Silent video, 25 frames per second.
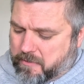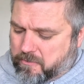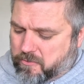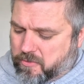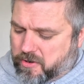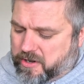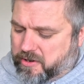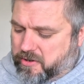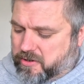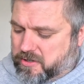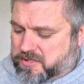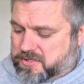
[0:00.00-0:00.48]

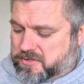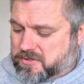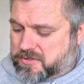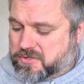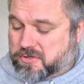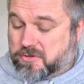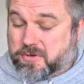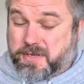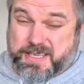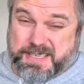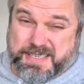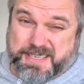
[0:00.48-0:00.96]
What I'll also
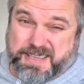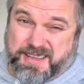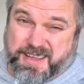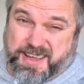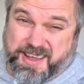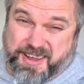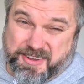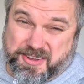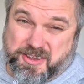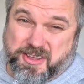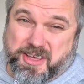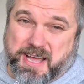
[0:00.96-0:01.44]
show is
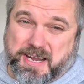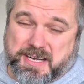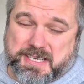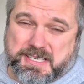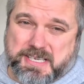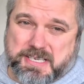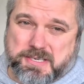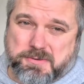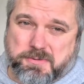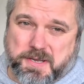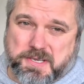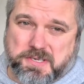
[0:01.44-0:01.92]
how you
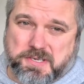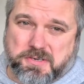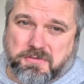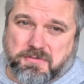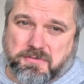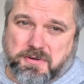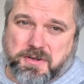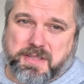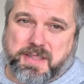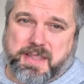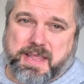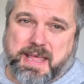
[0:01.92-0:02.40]
actually switch
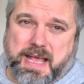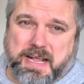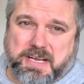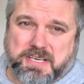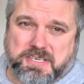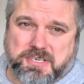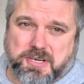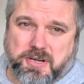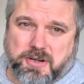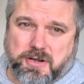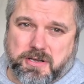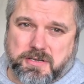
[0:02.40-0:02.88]
over to the
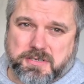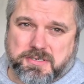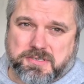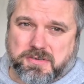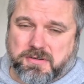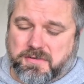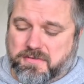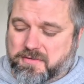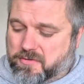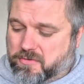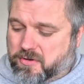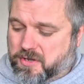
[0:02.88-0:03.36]
external, so
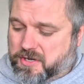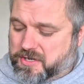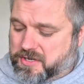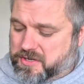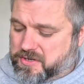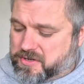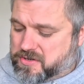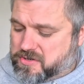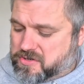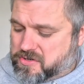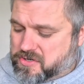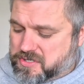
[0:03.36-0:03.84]
if you wanted to
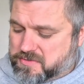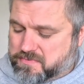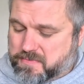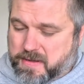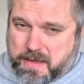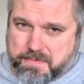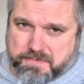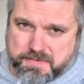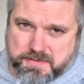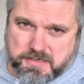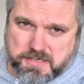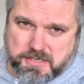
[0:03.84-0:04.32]
use
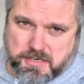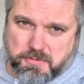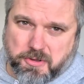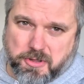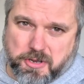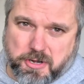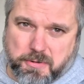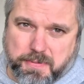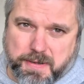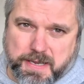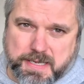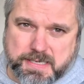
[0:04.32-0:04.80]
maps in some
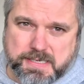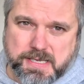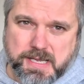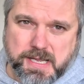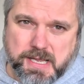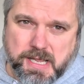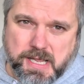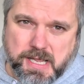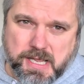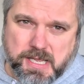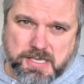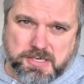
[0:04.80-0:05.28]
other place.
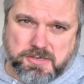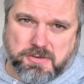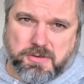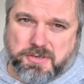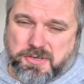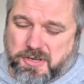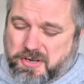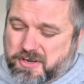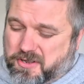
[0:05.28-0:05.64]
So I'll do